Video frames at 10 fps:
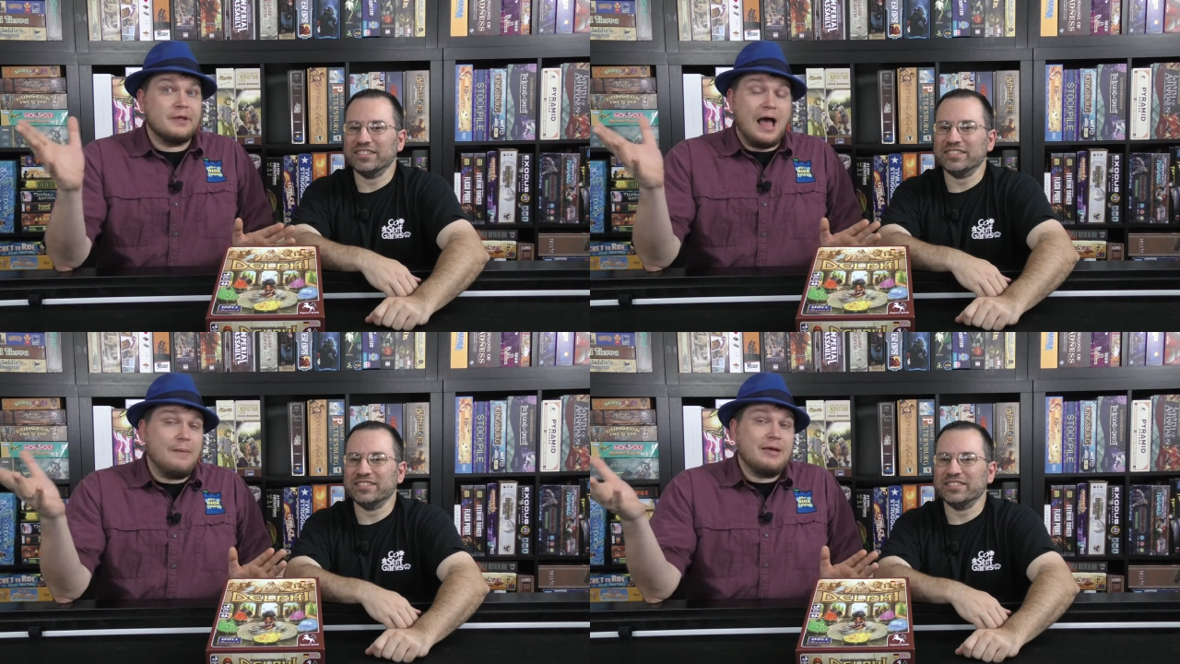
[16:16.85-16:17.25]

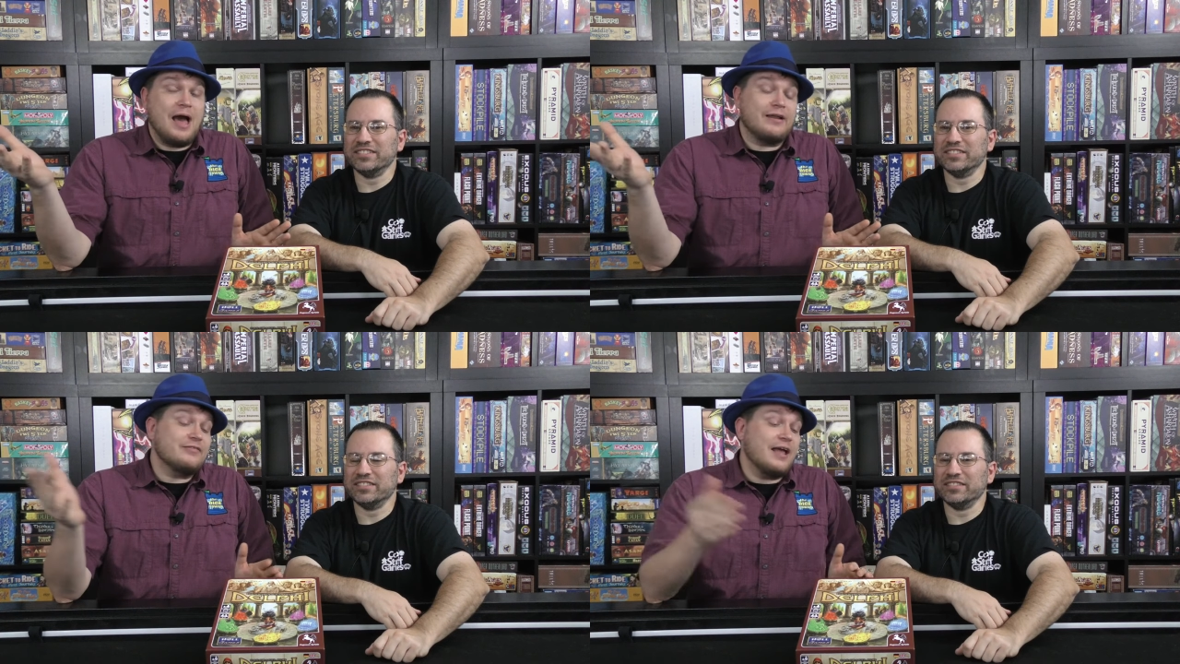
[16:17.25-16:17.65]
Speaker 1: I'll be
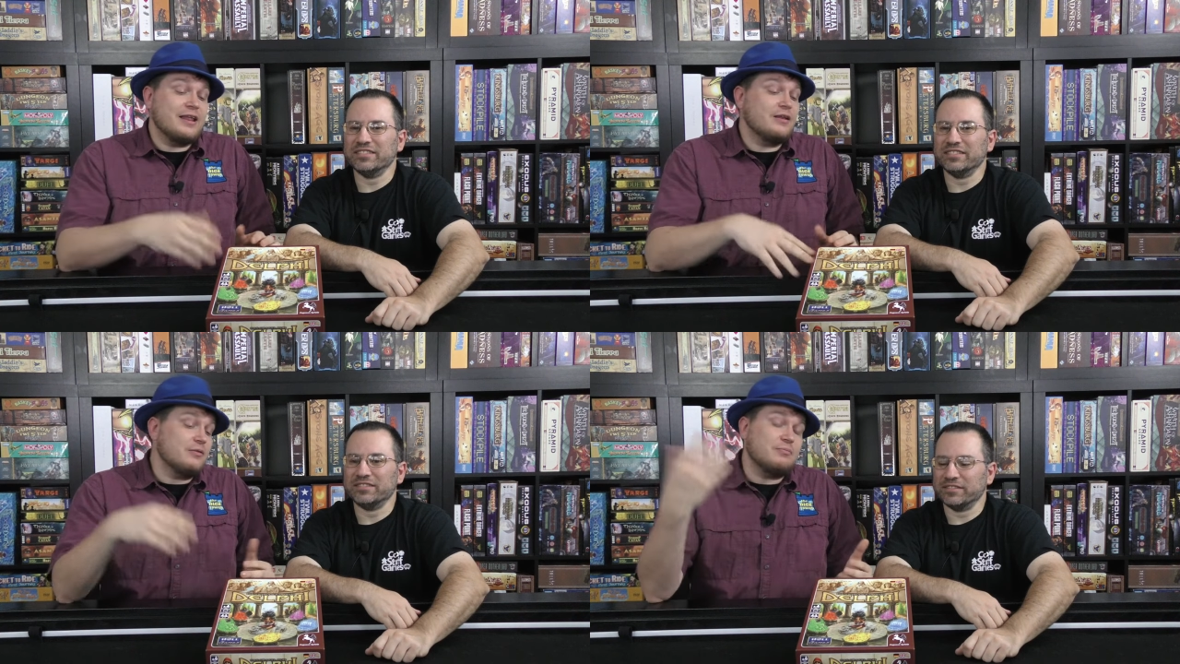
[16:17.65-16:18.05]
honest, I
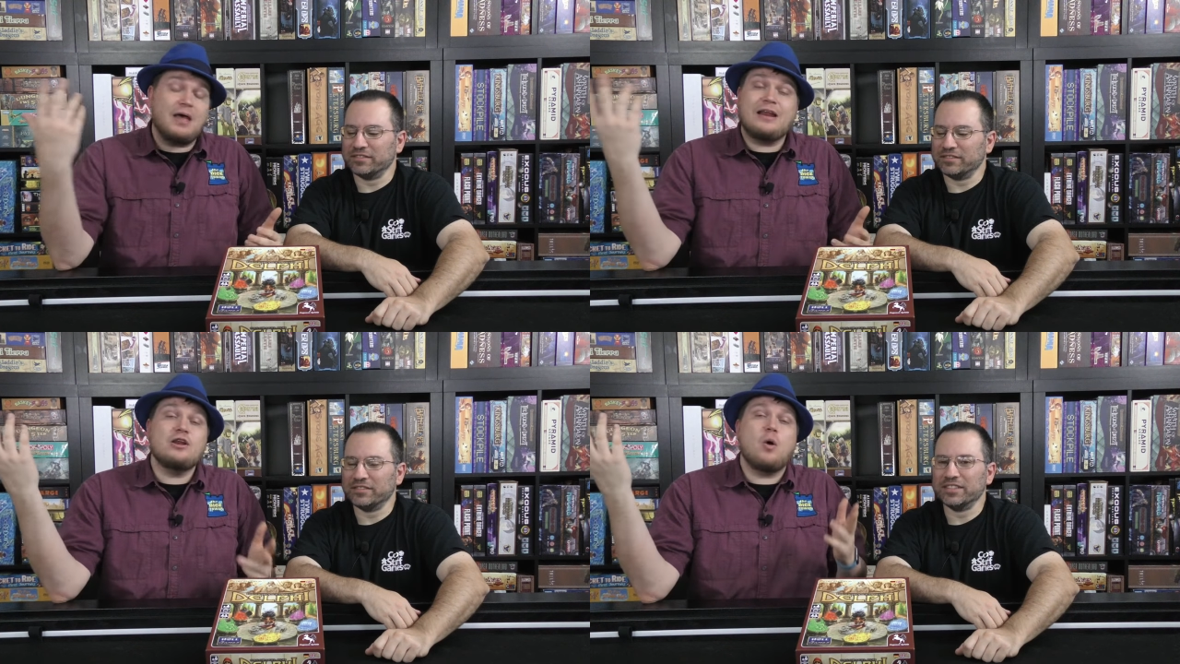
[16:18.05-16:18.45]
didn't,
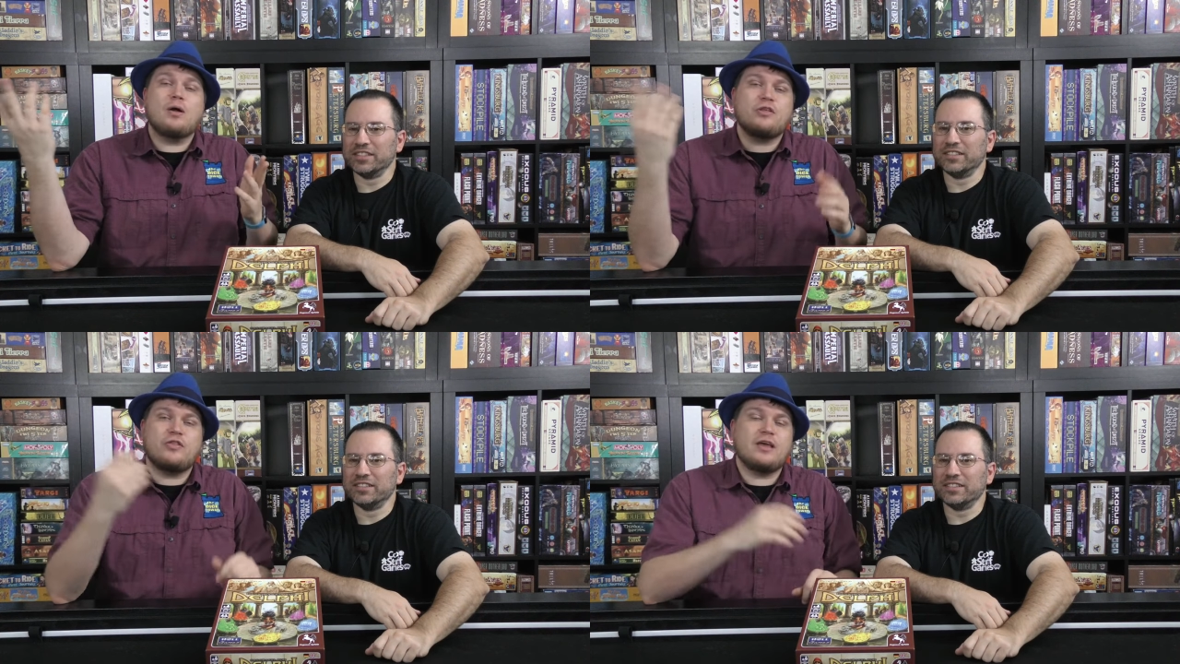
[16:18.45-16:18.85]
I didn't know
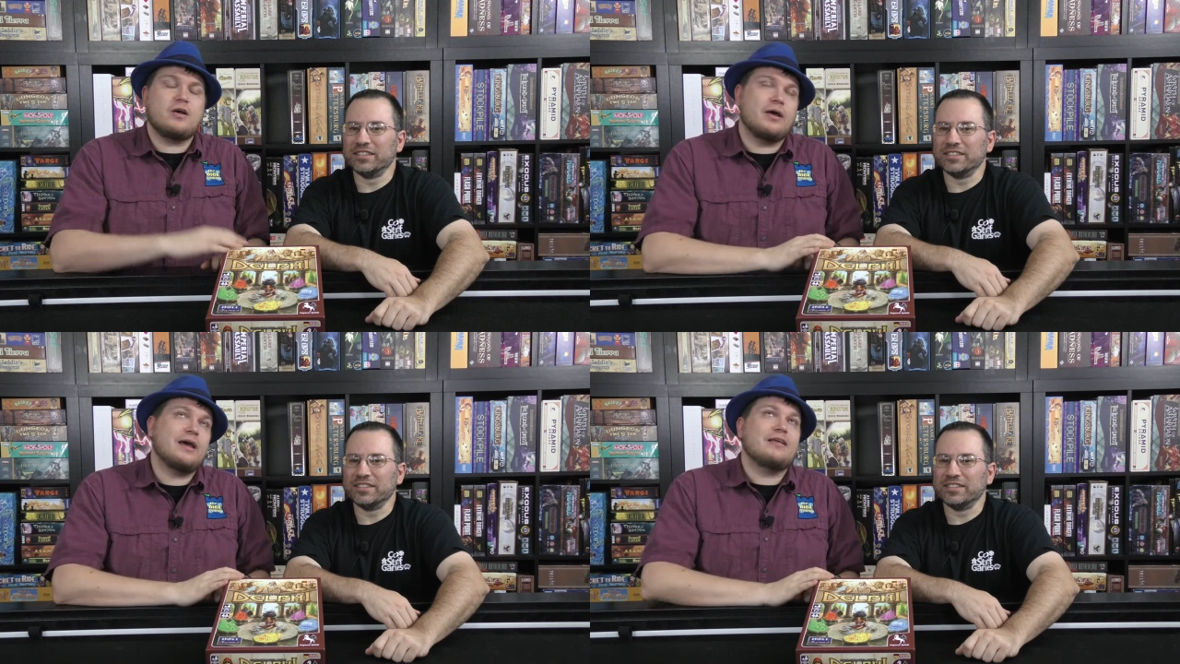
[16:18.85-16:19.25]
what to think
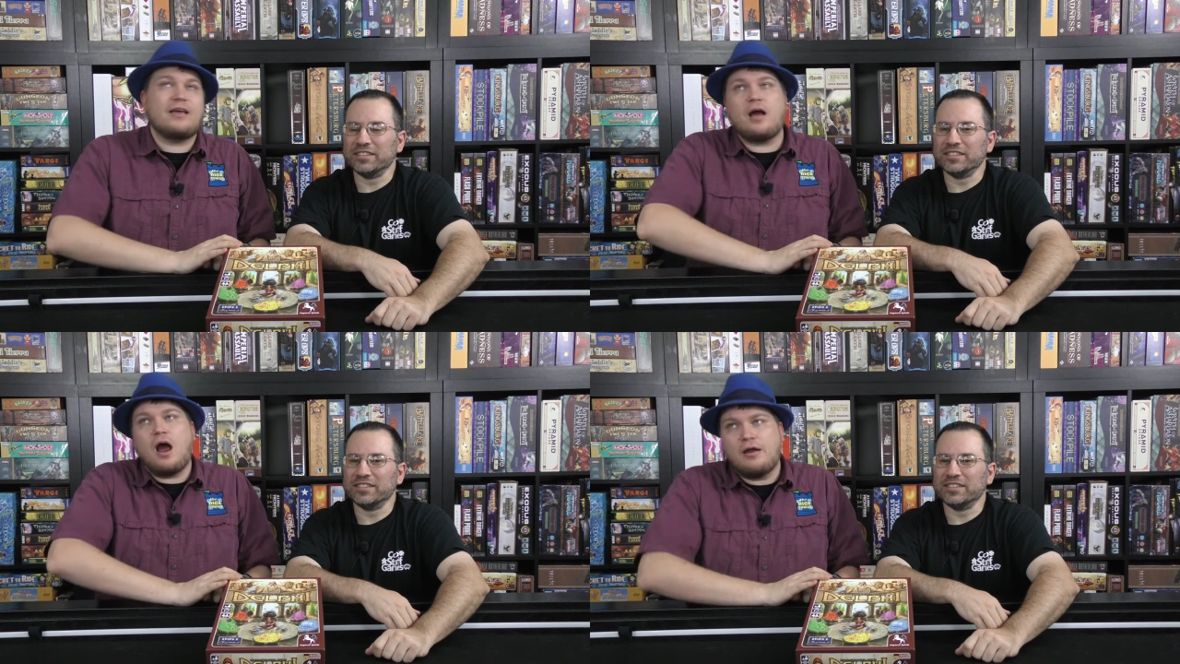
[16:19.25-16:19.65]
going on. I was
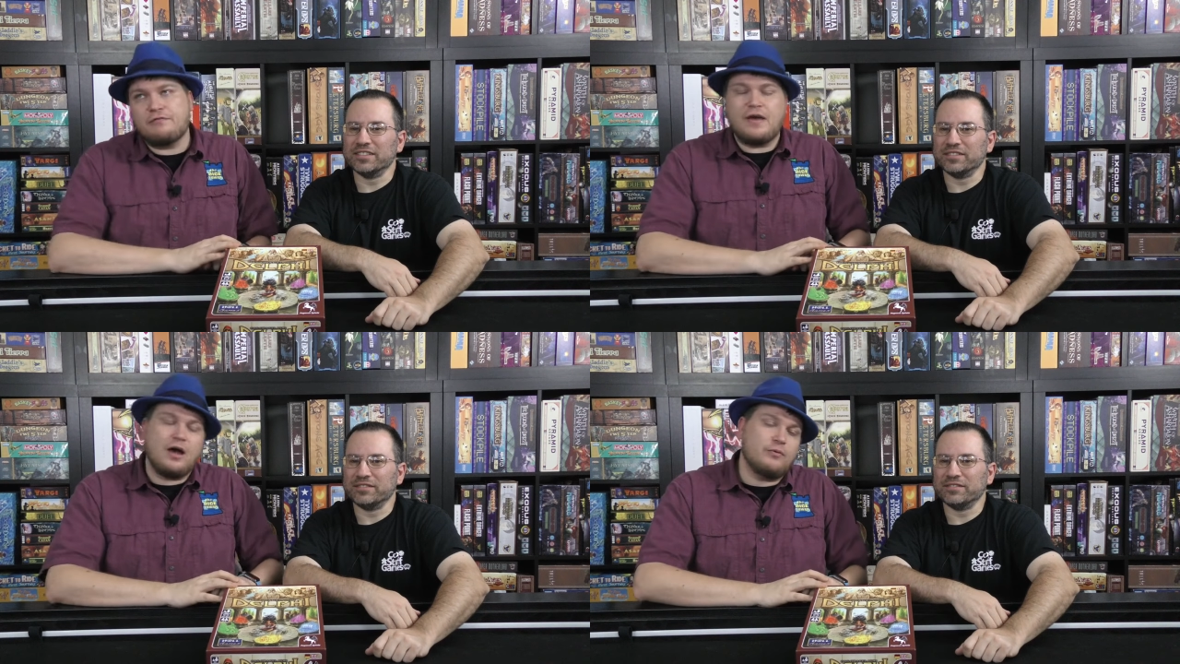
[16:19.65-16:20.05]
like, all right,
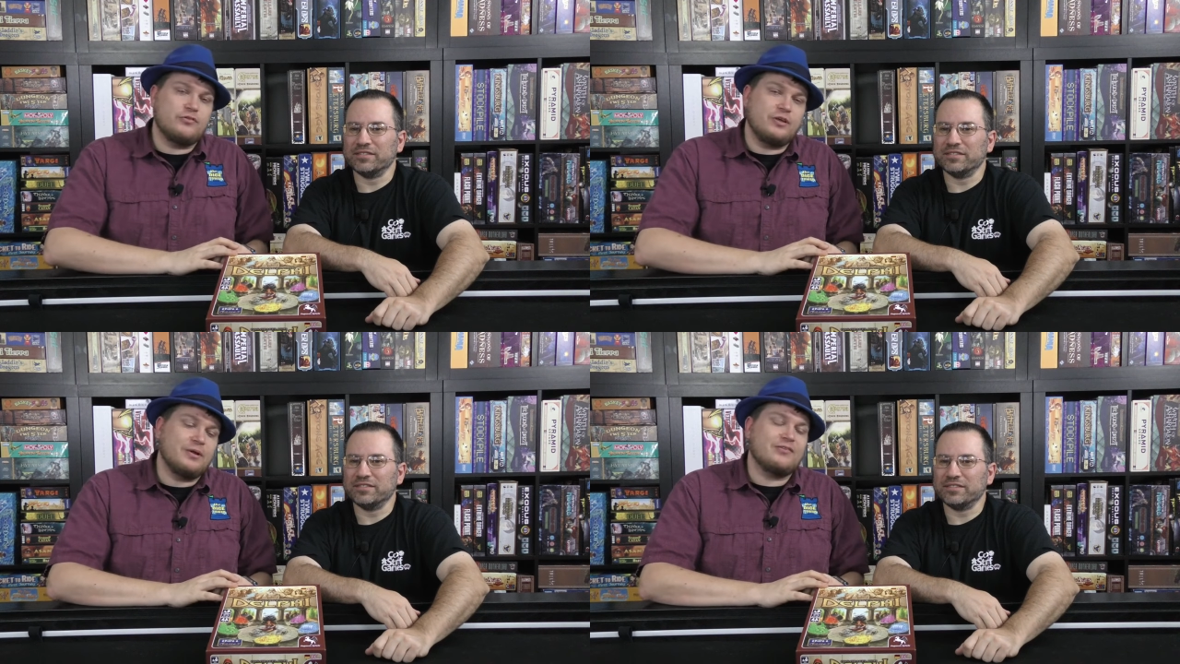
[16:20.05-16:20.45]
foul, we'll
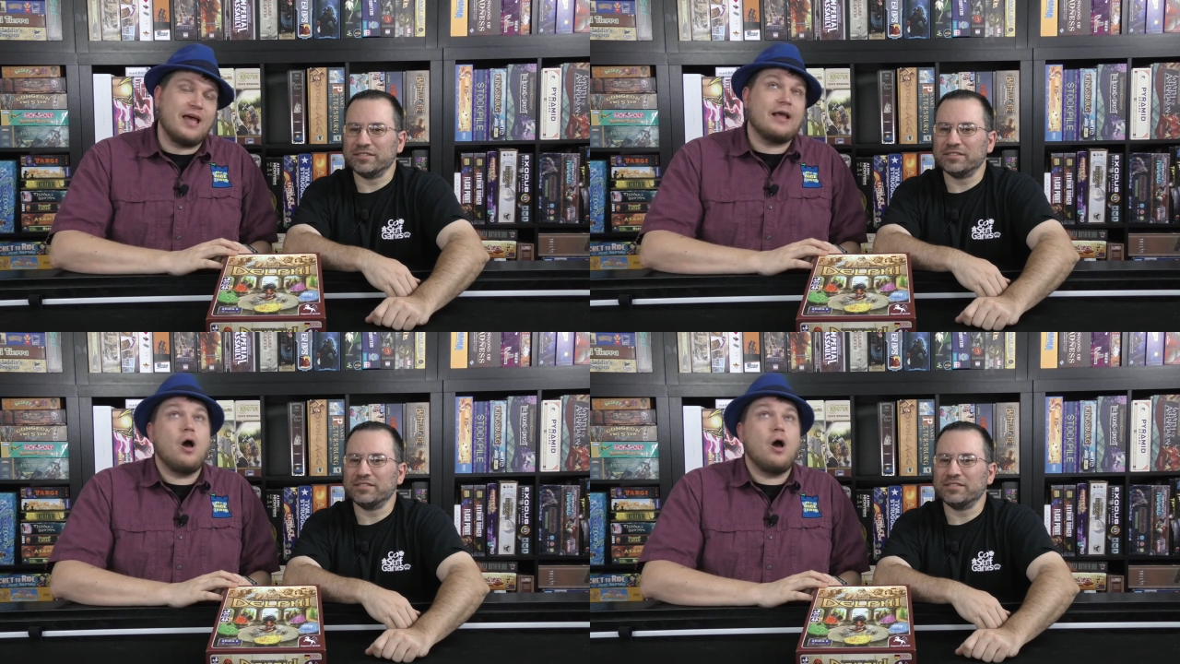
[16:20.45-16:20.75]
see what it's like.